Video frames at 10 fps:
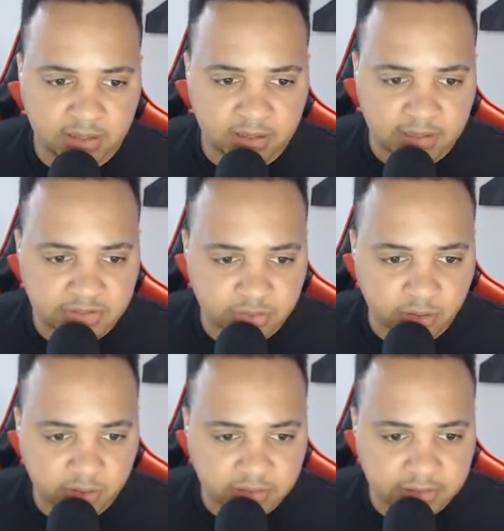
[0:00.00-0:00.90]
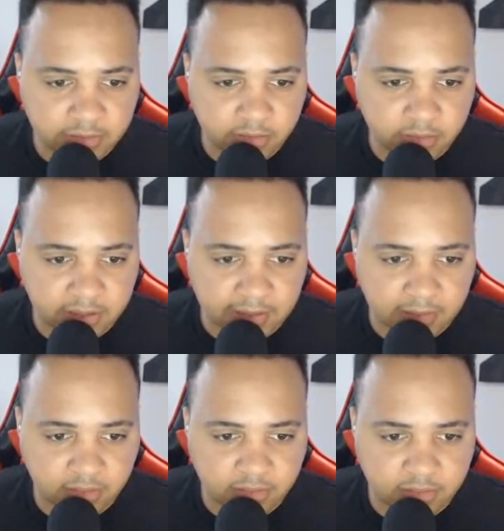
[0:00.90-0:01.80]
It started here at
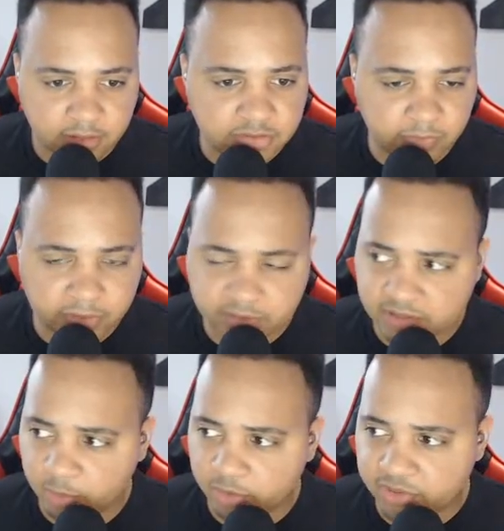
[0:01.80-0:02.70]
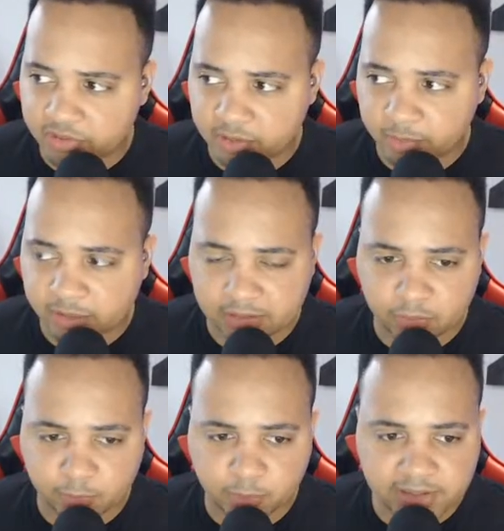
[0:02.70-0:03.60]
very similar to Shiba
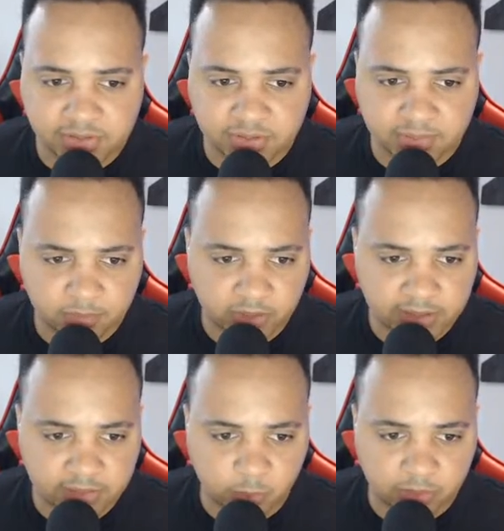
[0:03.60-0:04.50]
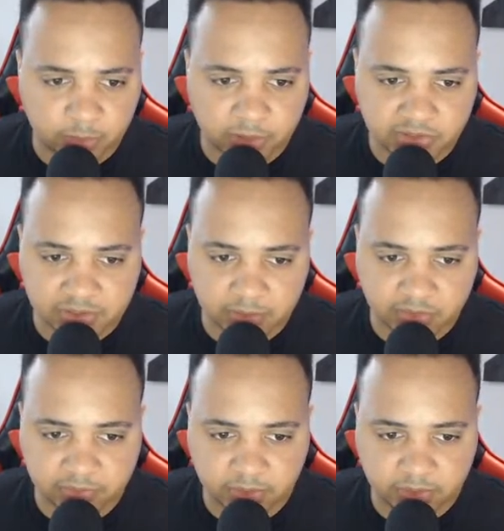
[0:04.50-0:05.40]
Inu price, right, with a bunch of zeros
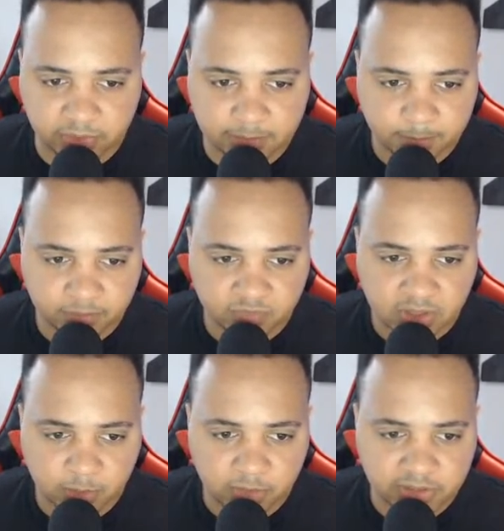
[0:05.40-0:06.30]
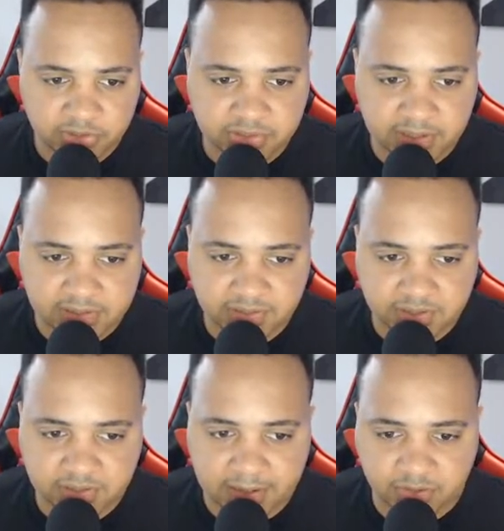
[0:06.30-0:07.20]
in front of it. But let's just say
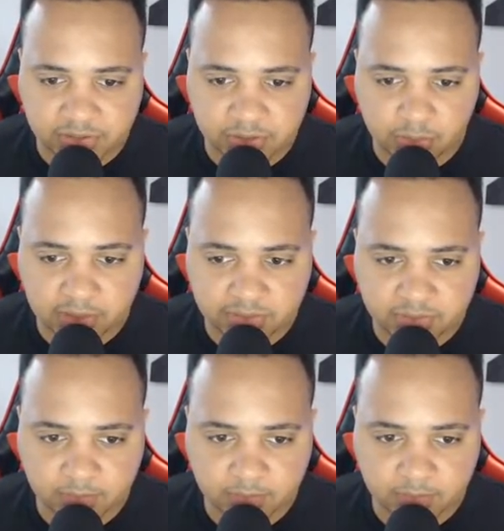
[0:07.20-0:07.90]
6,000 units.